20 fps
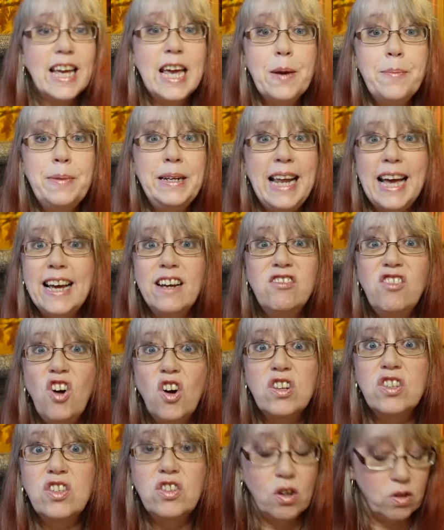Himalayan
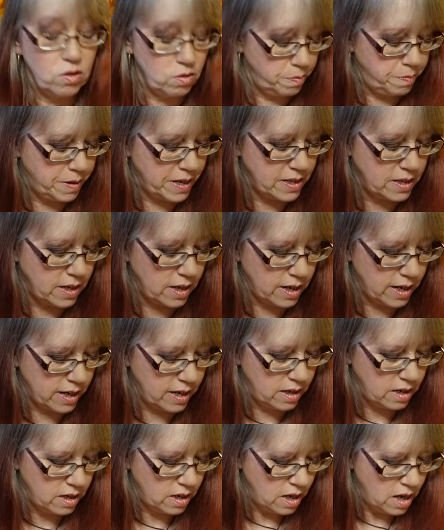rock salt,
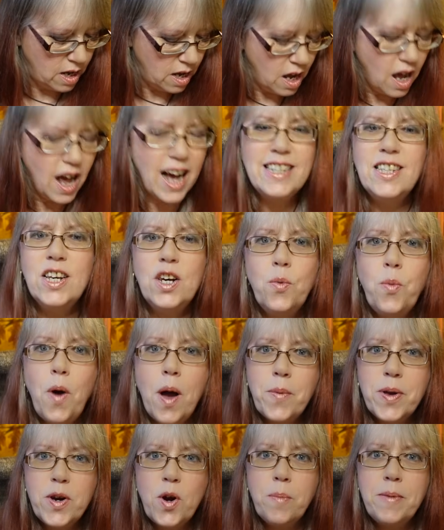basically. I don't know why
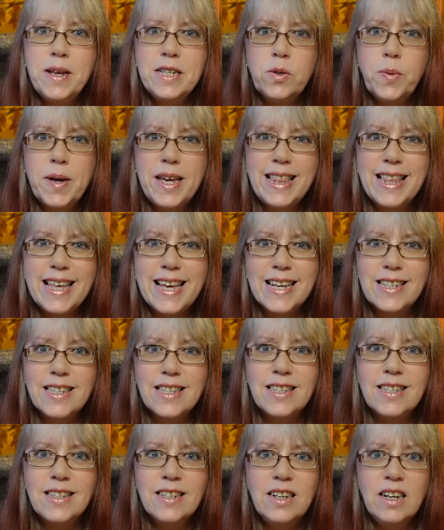we're not meant to eat
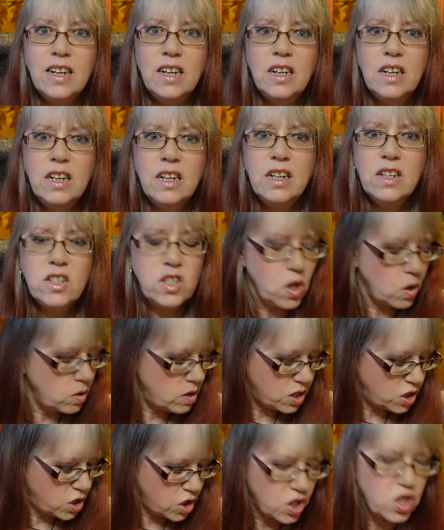this. Salt
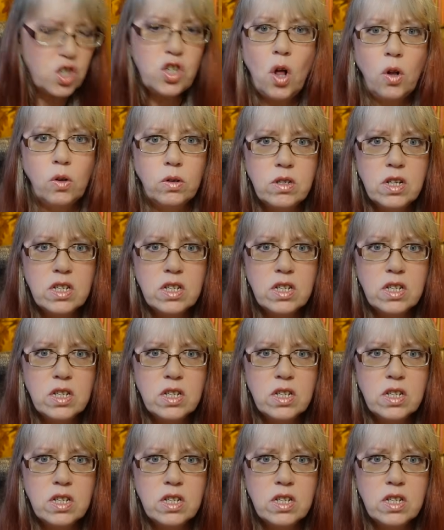is just salt,